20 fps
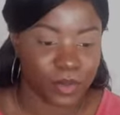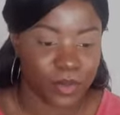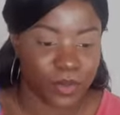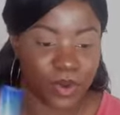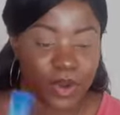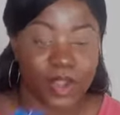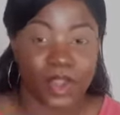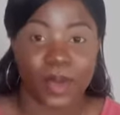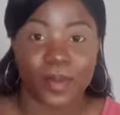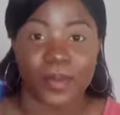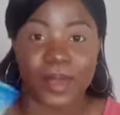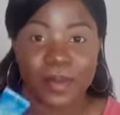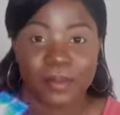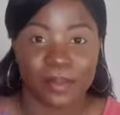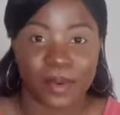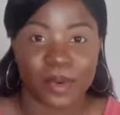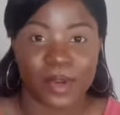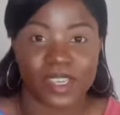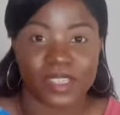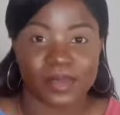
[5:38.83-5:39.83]
work on my
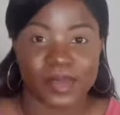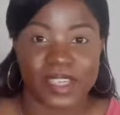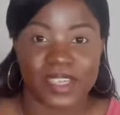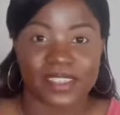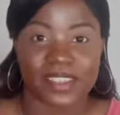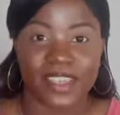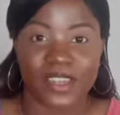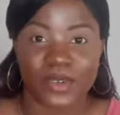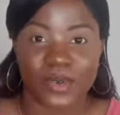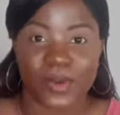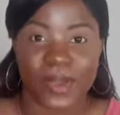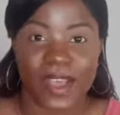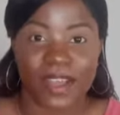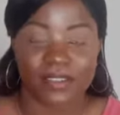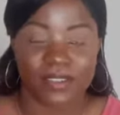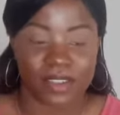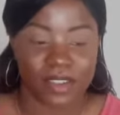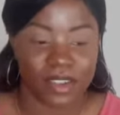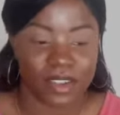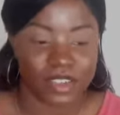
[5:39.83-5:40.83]
pores because I do
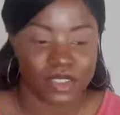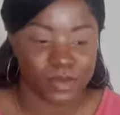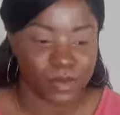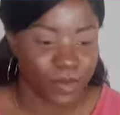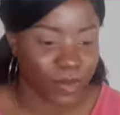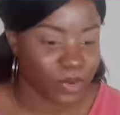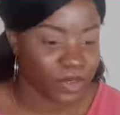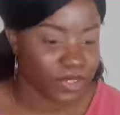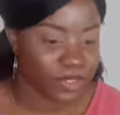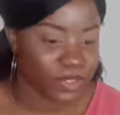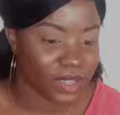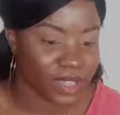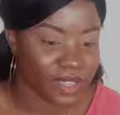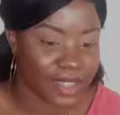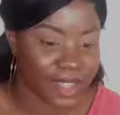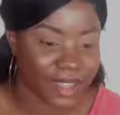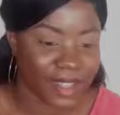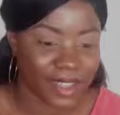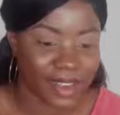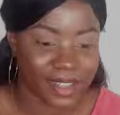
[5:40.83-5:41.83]
have large pores. So I
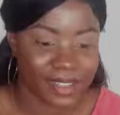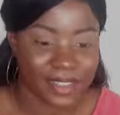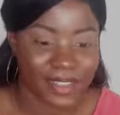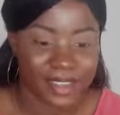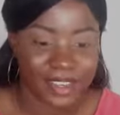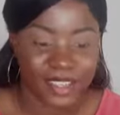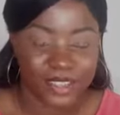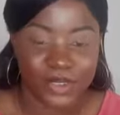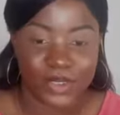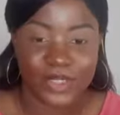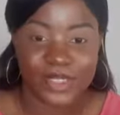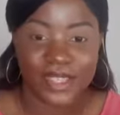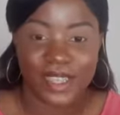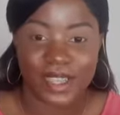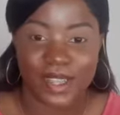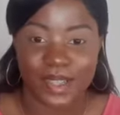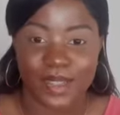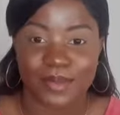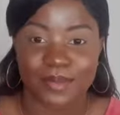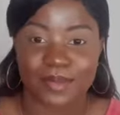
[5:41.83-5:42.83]
like anything that's going
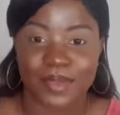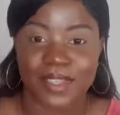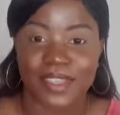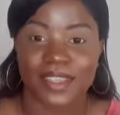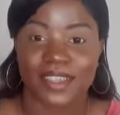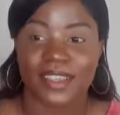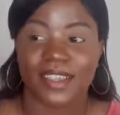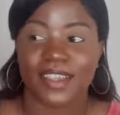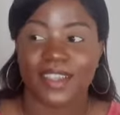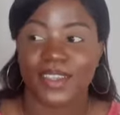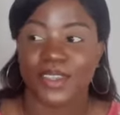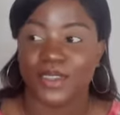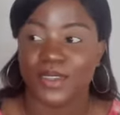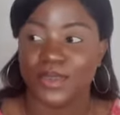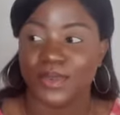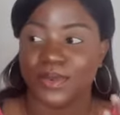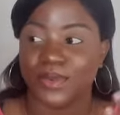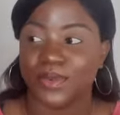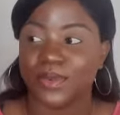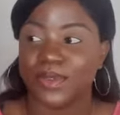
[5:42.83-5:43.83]
to help me,
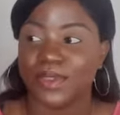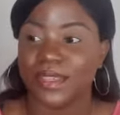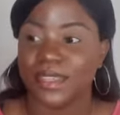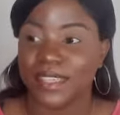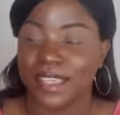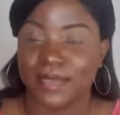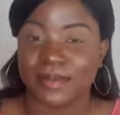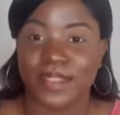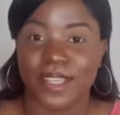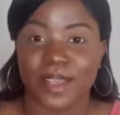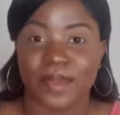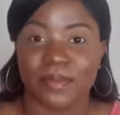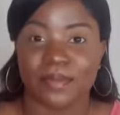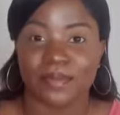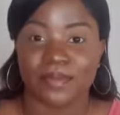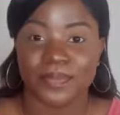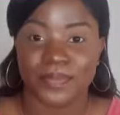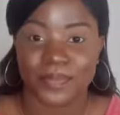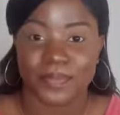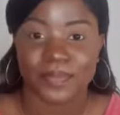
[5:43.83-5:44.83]
you know, keep
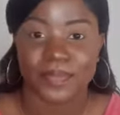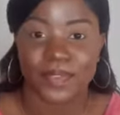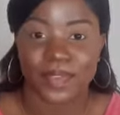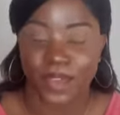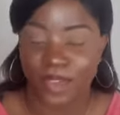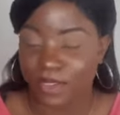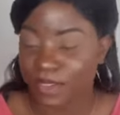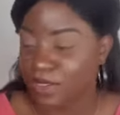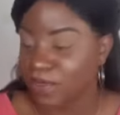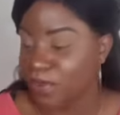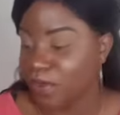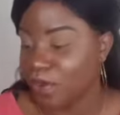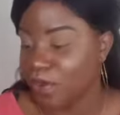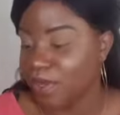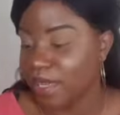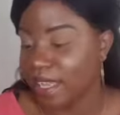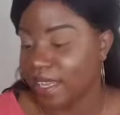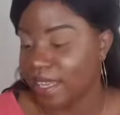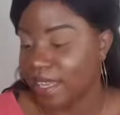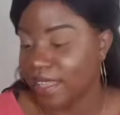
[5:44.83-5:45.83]
them
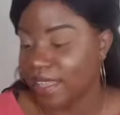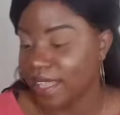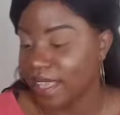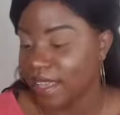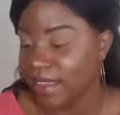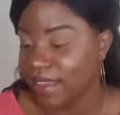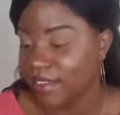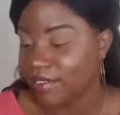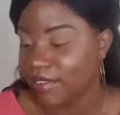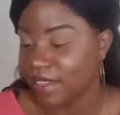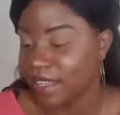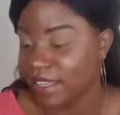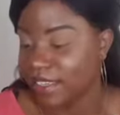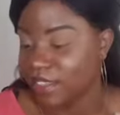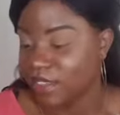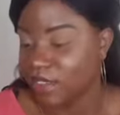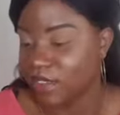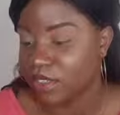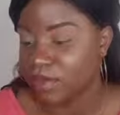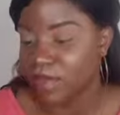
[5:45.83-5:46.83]
controlled. And I feel like
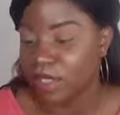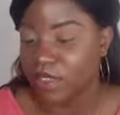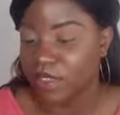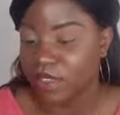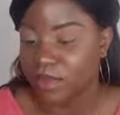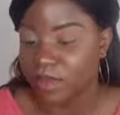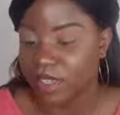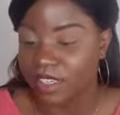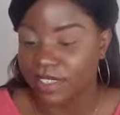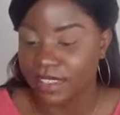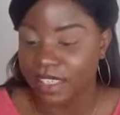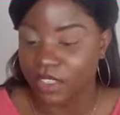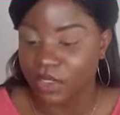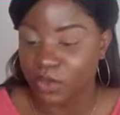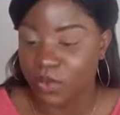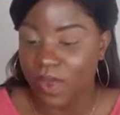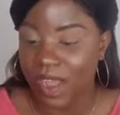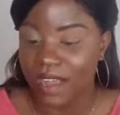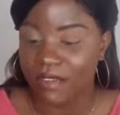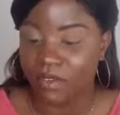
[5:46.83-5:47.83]
this is going to be good because I
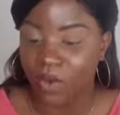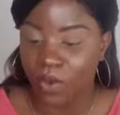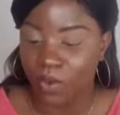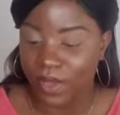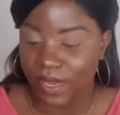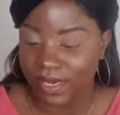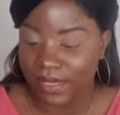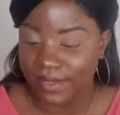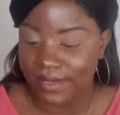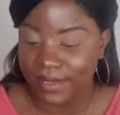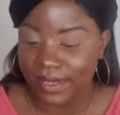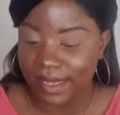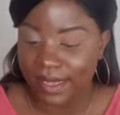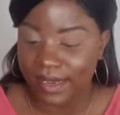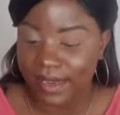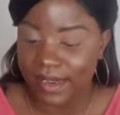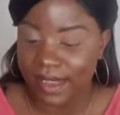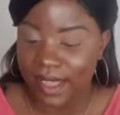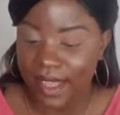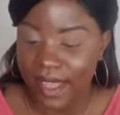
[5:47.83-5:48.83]
do have oily
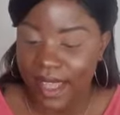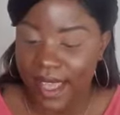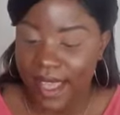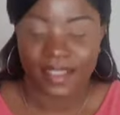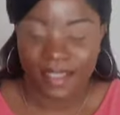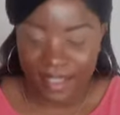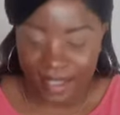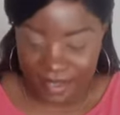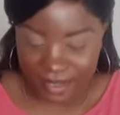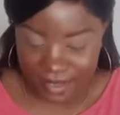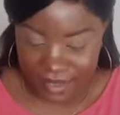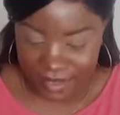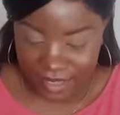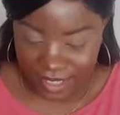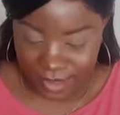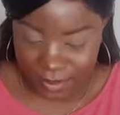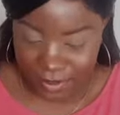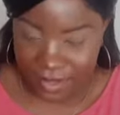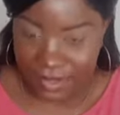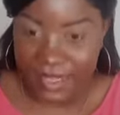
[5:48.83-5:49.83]
skin. Then the
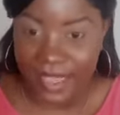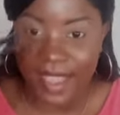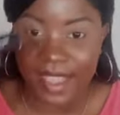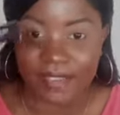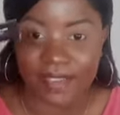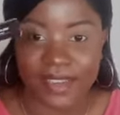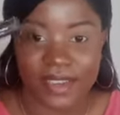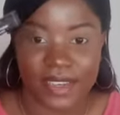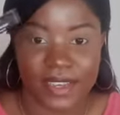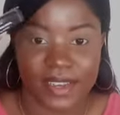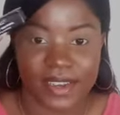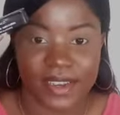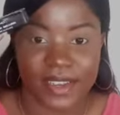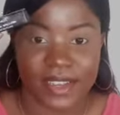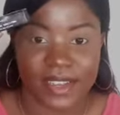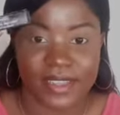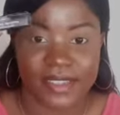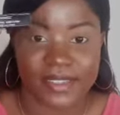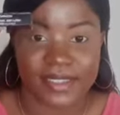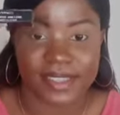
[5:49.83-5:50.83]
next product I have in here
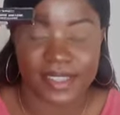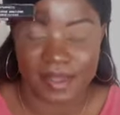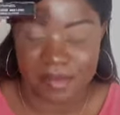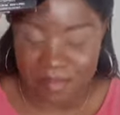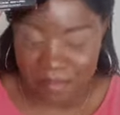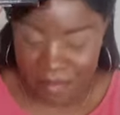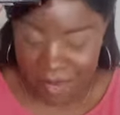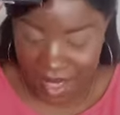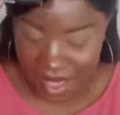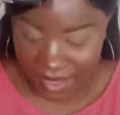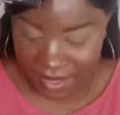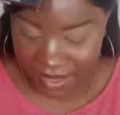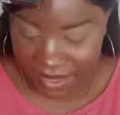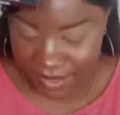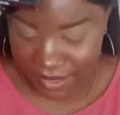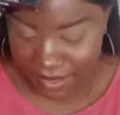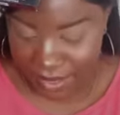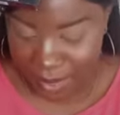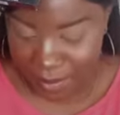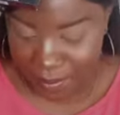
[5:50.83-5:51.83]
is the
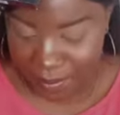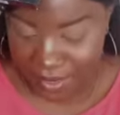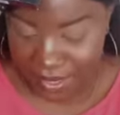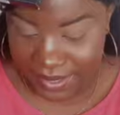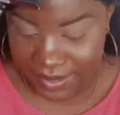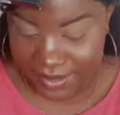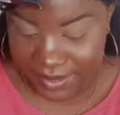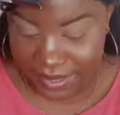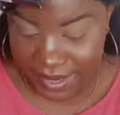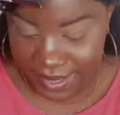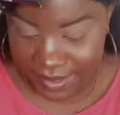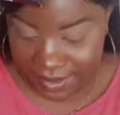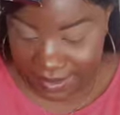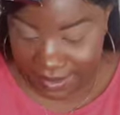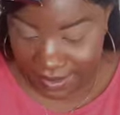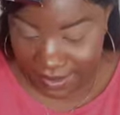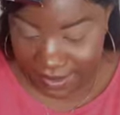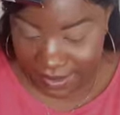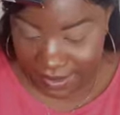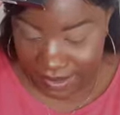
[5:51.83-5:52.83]
MAC Lip
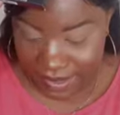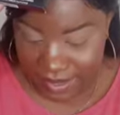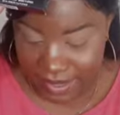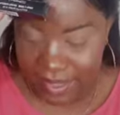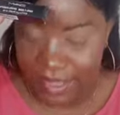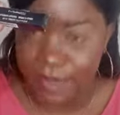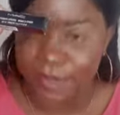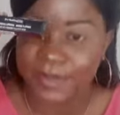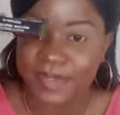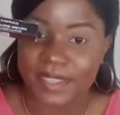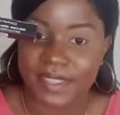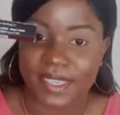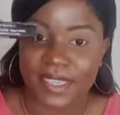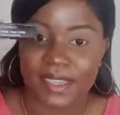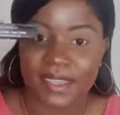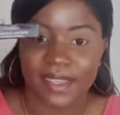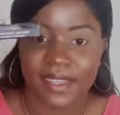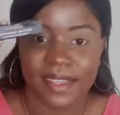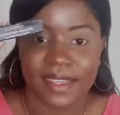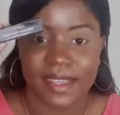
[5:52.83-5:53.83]
Intensity
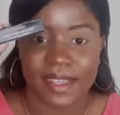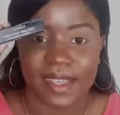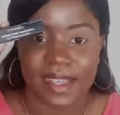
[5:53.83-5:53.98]
lipstick,